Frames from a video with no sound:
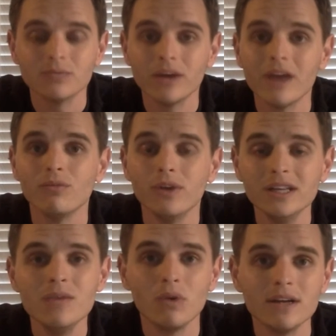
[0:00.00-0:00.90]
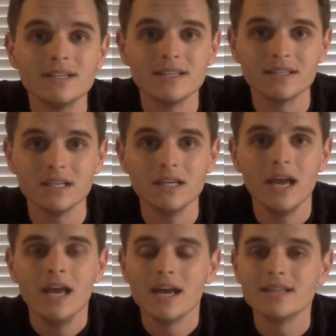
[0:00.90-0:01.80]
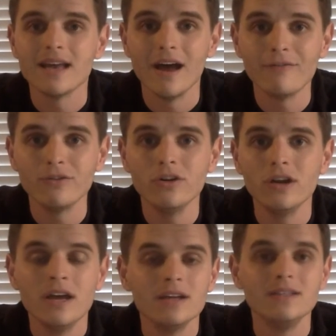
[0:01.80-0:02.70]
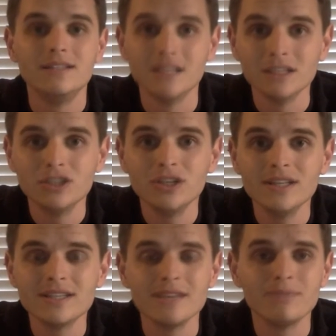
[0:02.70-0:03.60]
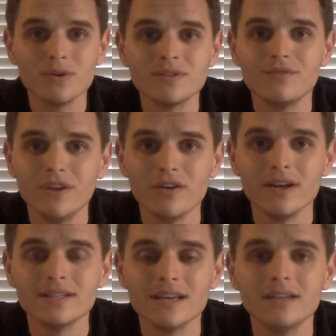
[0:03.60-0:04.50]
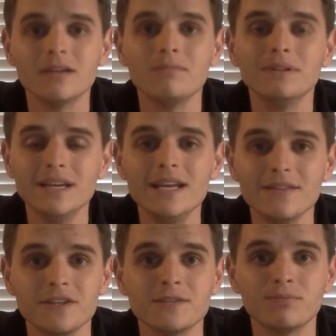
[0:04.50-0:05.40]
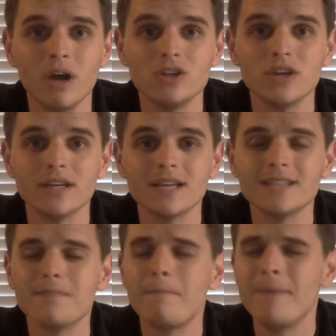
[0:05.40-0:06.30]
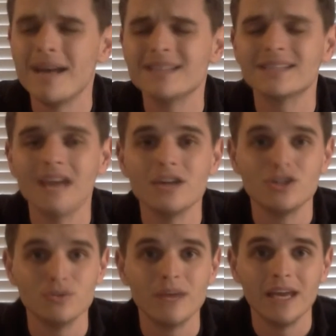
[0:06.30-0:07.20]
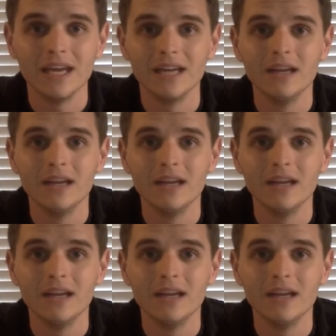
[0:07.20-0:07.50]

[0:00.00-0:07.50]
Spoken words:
What I really want to see is effort, diligence, and perseverance in completing this project as best as you can.